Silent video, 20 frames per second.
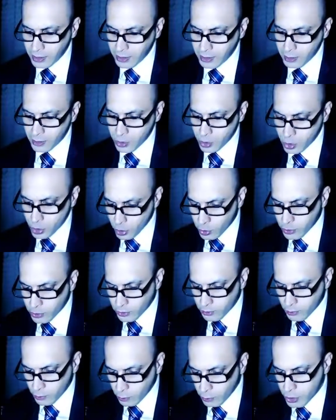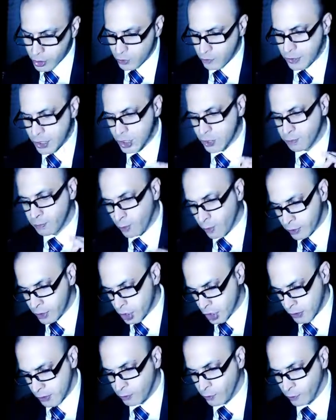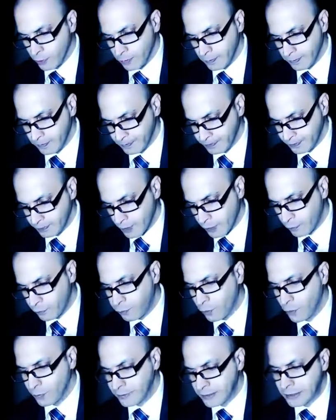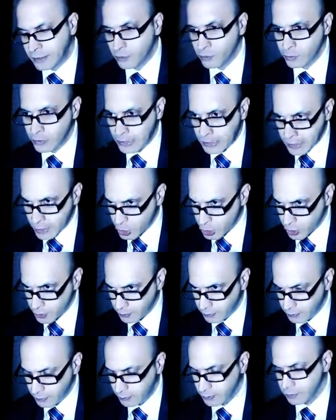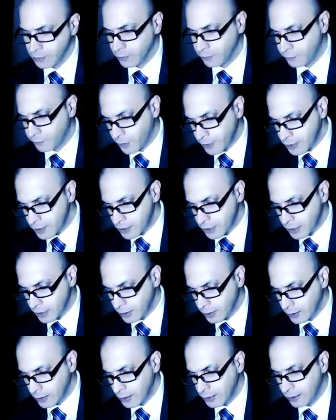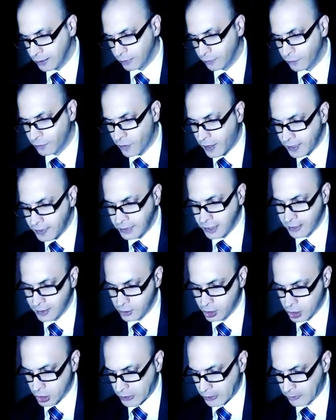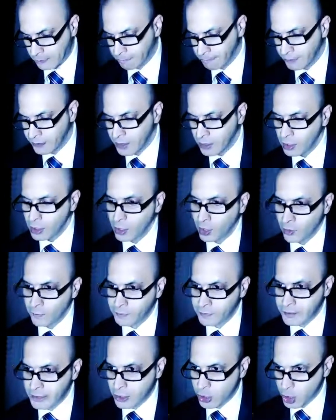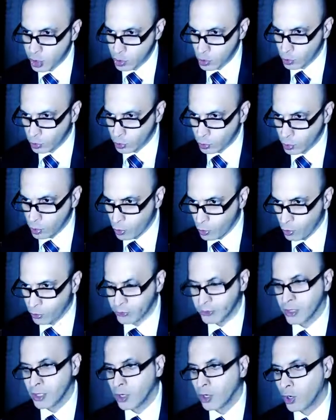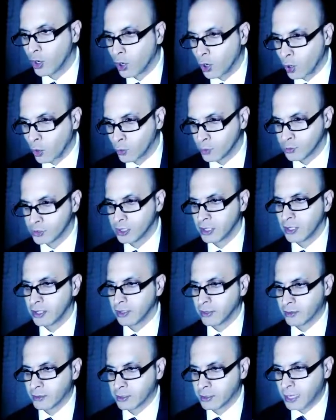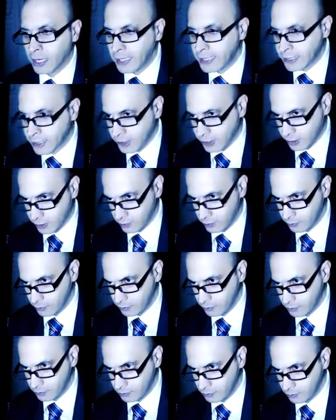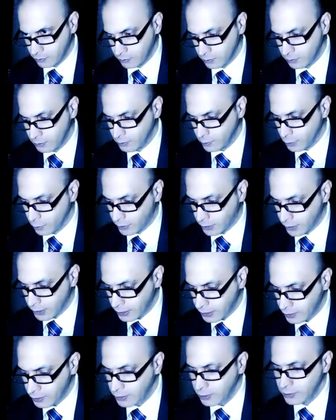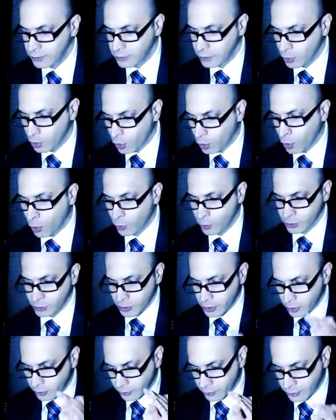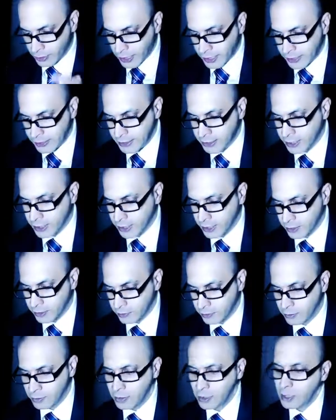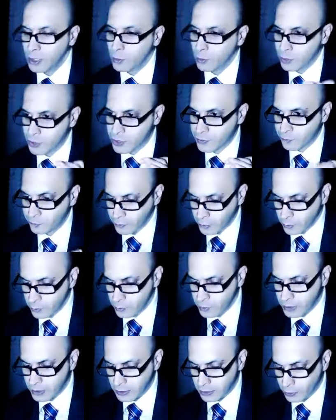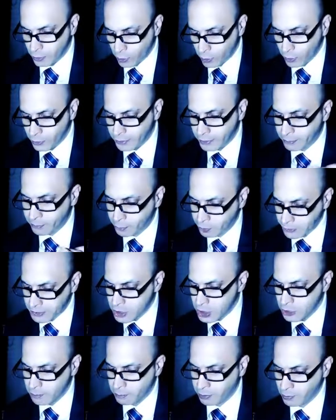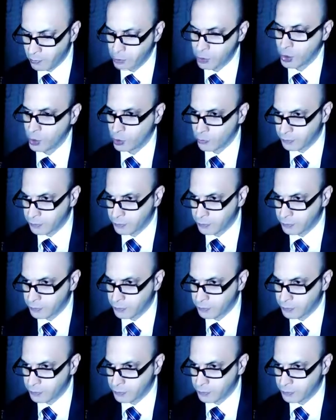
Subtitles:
Dugin was responsible for the creation, the funding, and the financing of the so-called Alt-Reich. Okay? The Alt-Reich was founded on the principles of